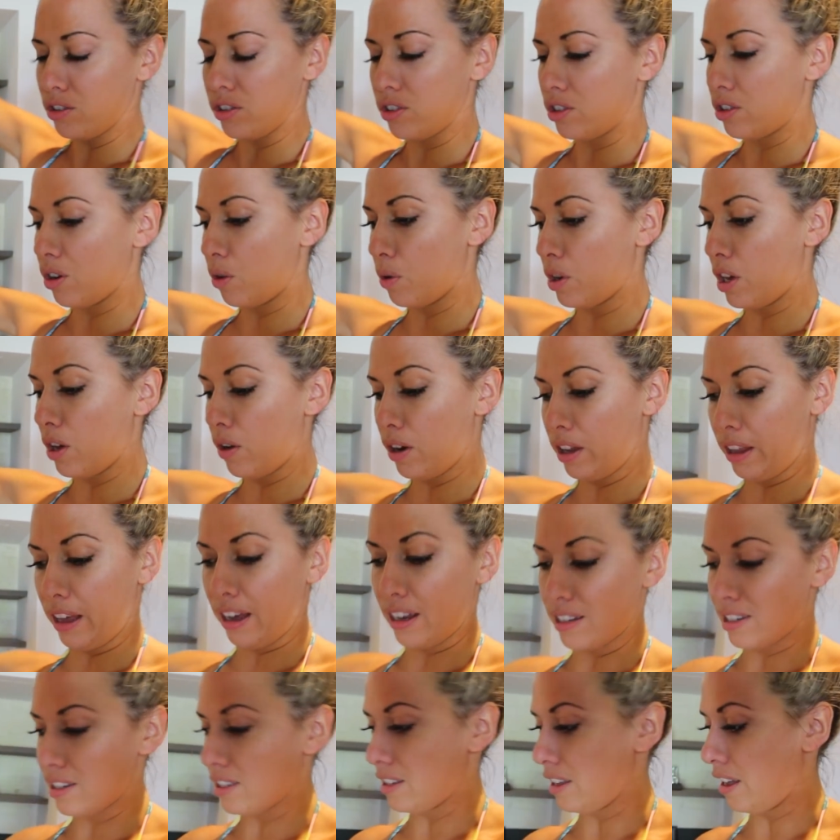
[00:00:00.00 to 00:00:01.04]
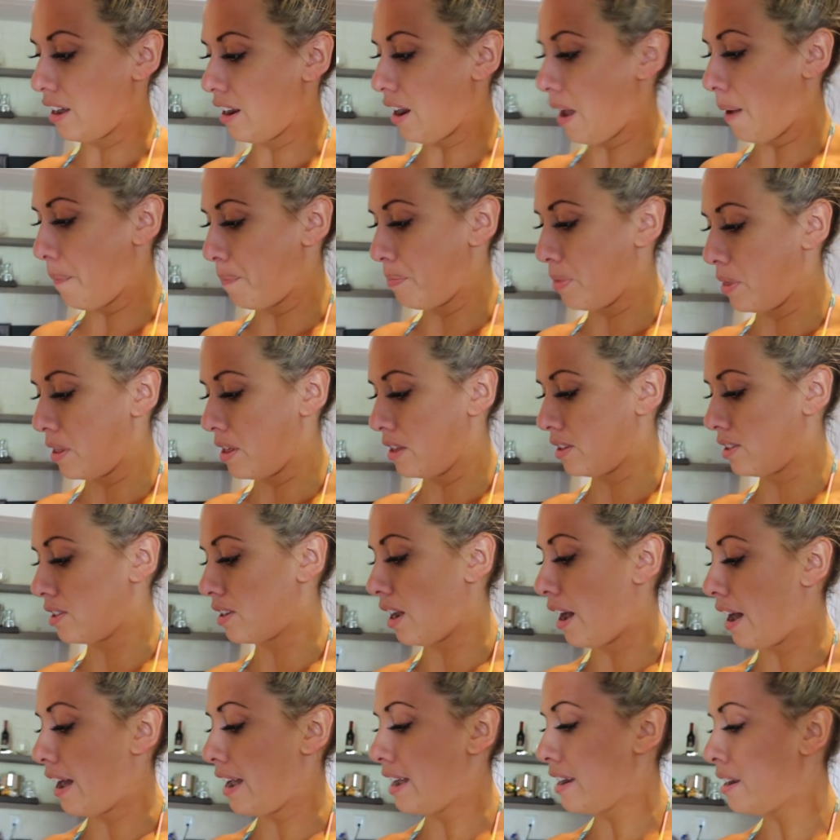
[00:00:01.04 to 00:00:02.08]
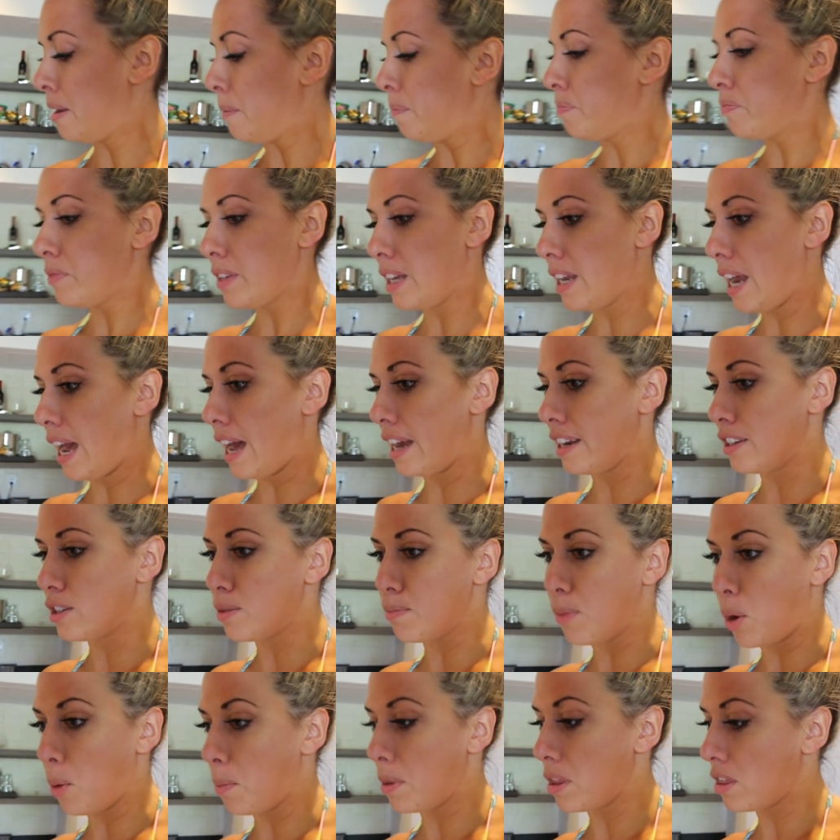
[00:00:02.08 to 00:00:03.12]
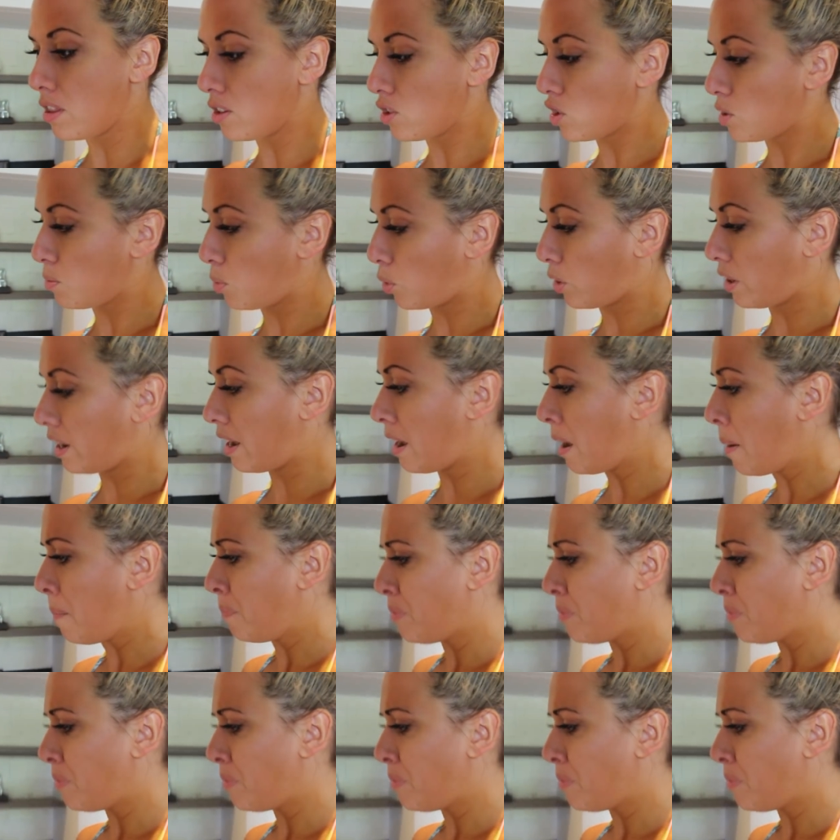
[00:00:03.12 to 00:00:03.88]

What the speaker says: So cute, and like a slit up this side. It had its moment this morning.